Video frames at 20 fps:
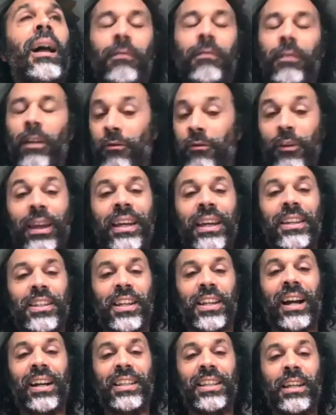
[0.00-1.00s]
thinking
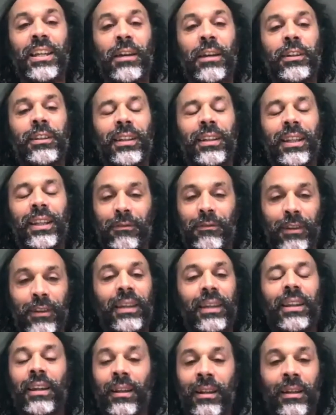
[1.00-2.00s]
scientifically,
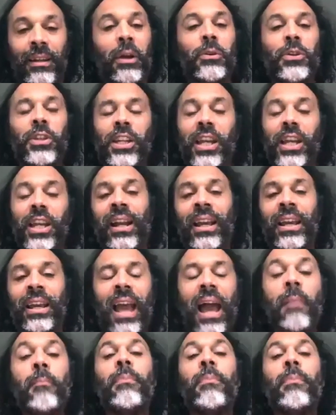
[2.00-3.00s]
I don't see any
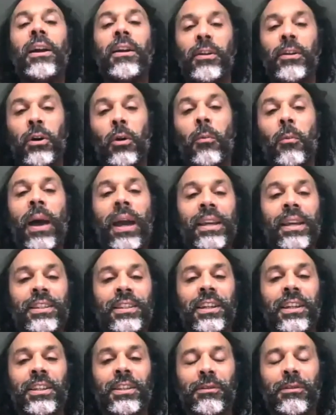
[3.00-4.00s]
empirical
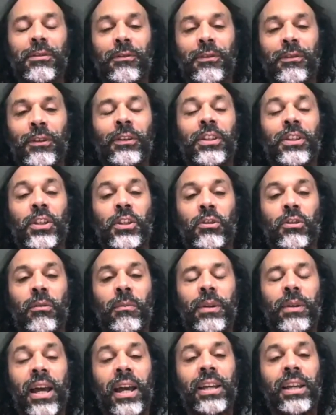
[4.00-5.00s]
basis for
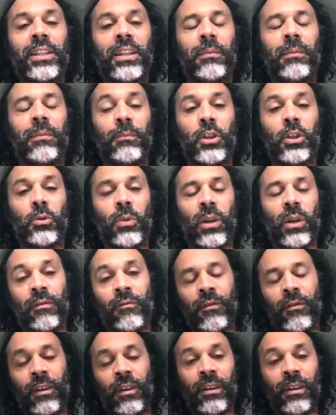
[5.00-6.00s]
discriminating between
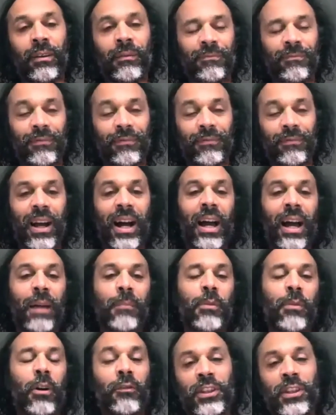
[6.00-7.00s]
the
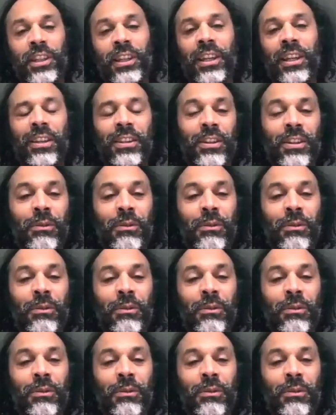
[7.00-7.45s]
hypotheses at